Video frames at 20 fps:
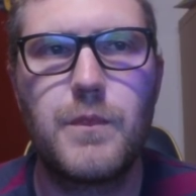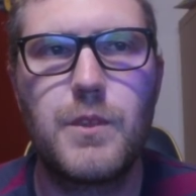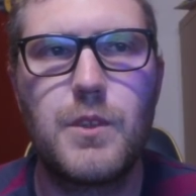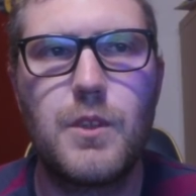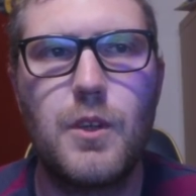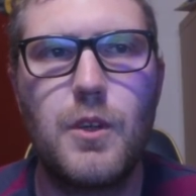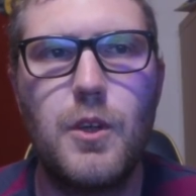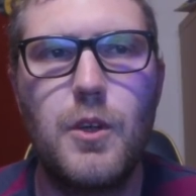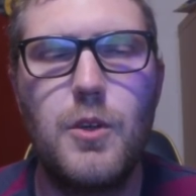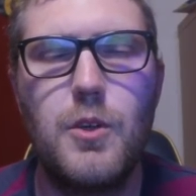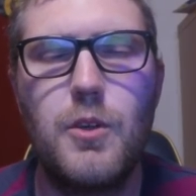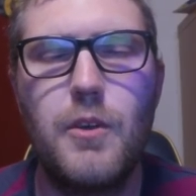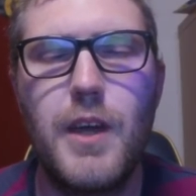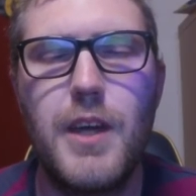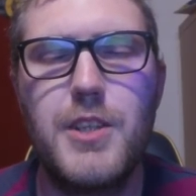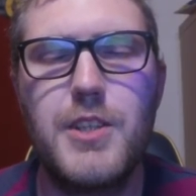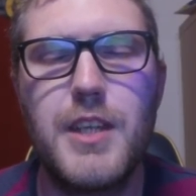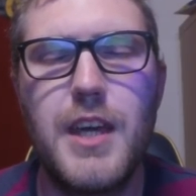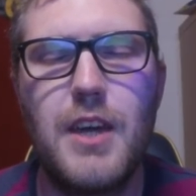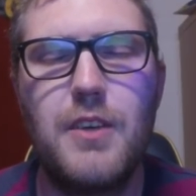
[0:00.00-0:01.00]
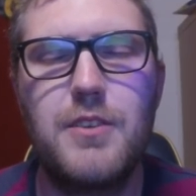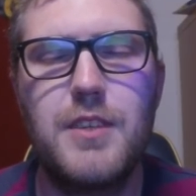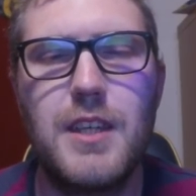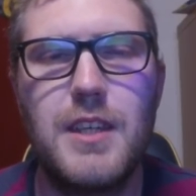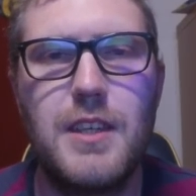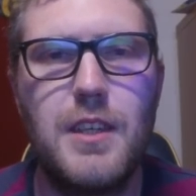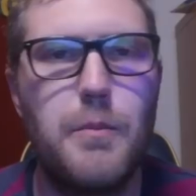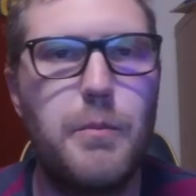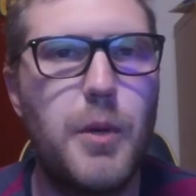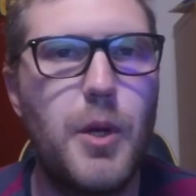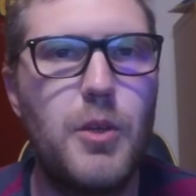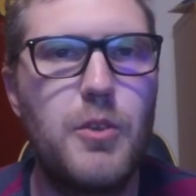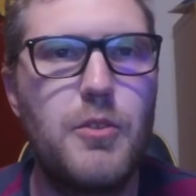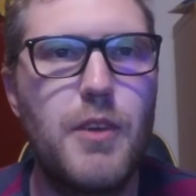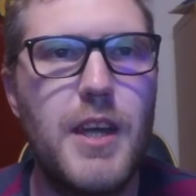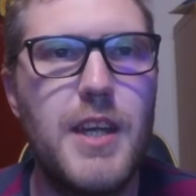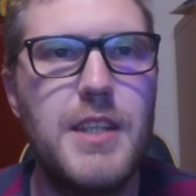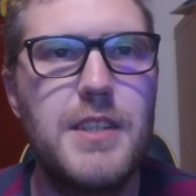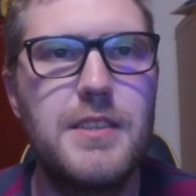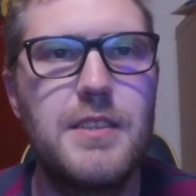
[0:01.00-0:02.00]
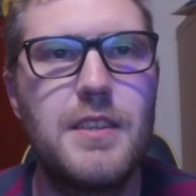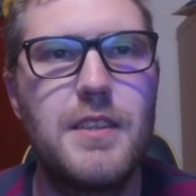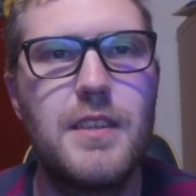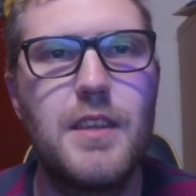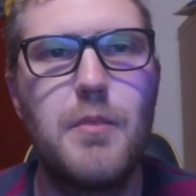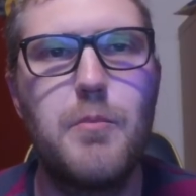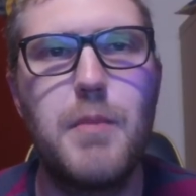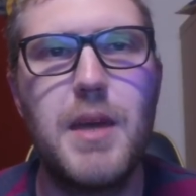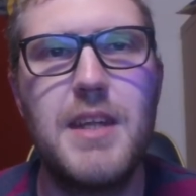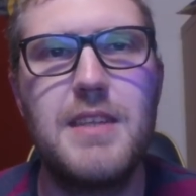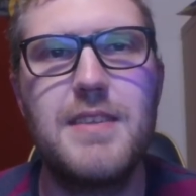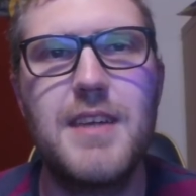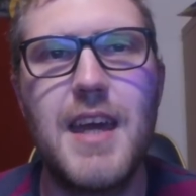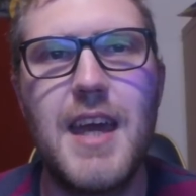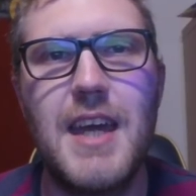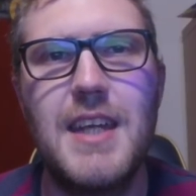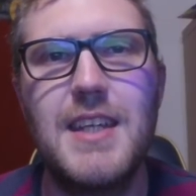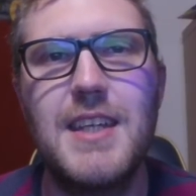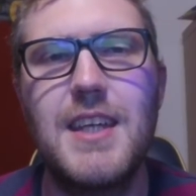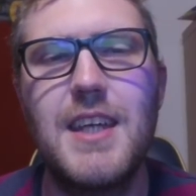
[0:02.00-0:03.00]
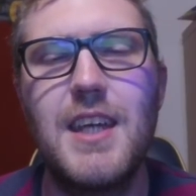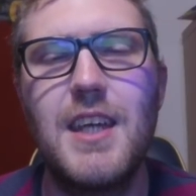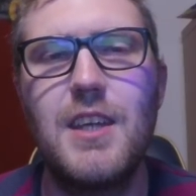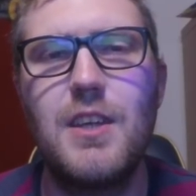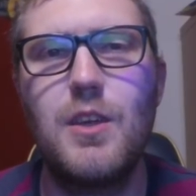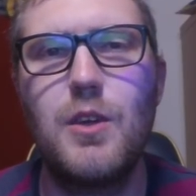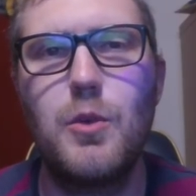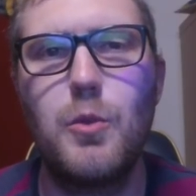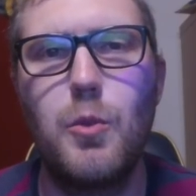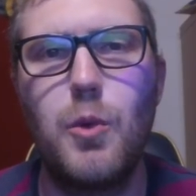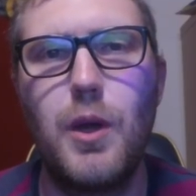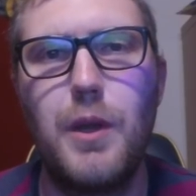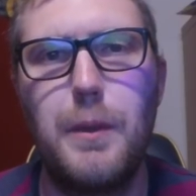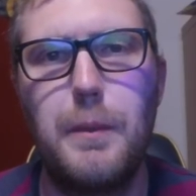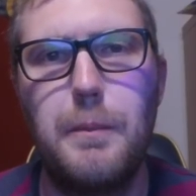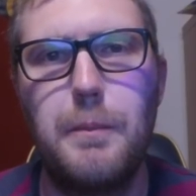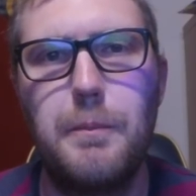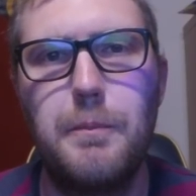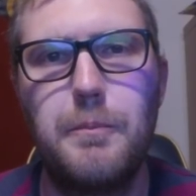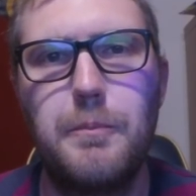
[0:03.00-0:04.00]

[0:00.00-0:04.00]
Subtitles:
So who crashed out in the pod race that meant Anakin won?